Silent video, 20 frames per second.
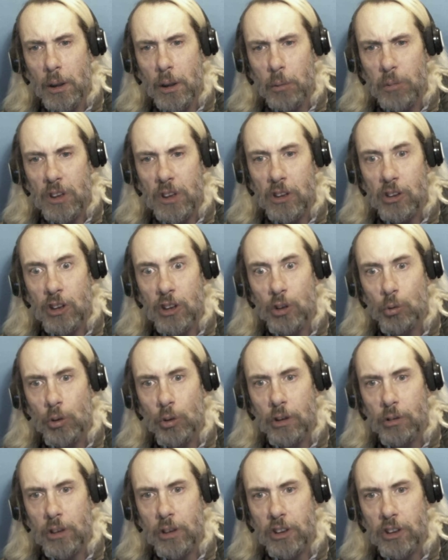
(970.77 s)
Because there's
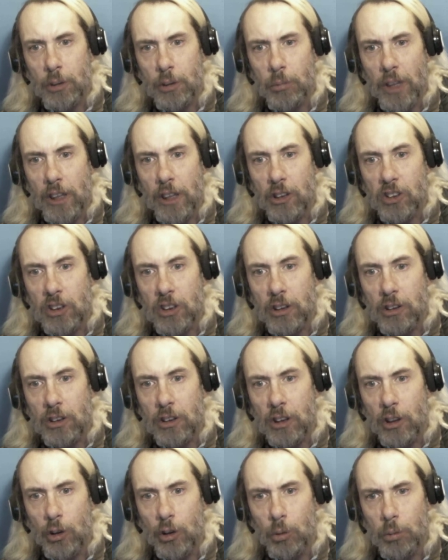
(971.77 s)
one race that matters, and it's
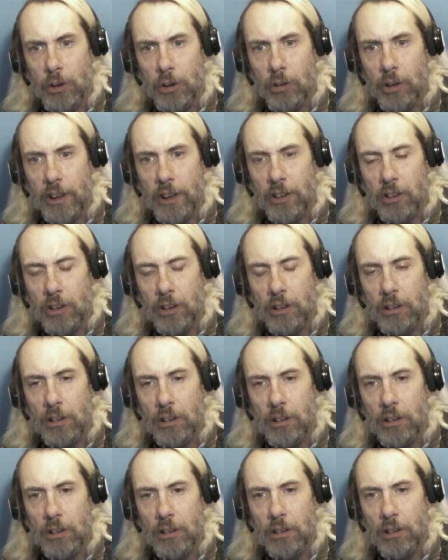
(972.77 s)
the human race.
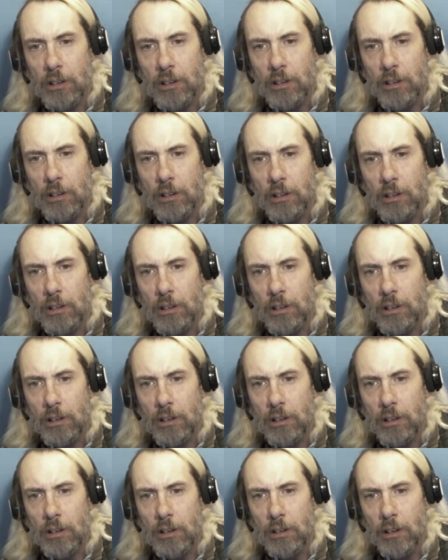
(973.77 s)

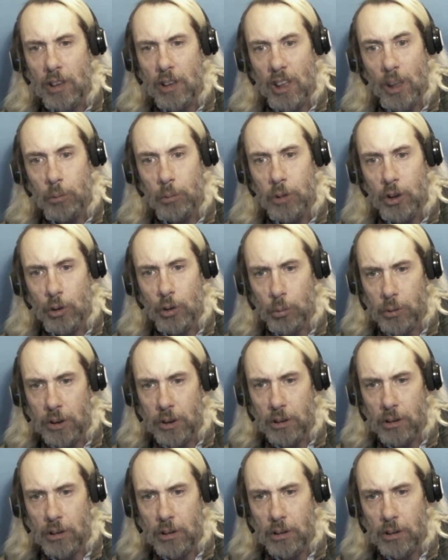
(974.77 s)
And I'm human.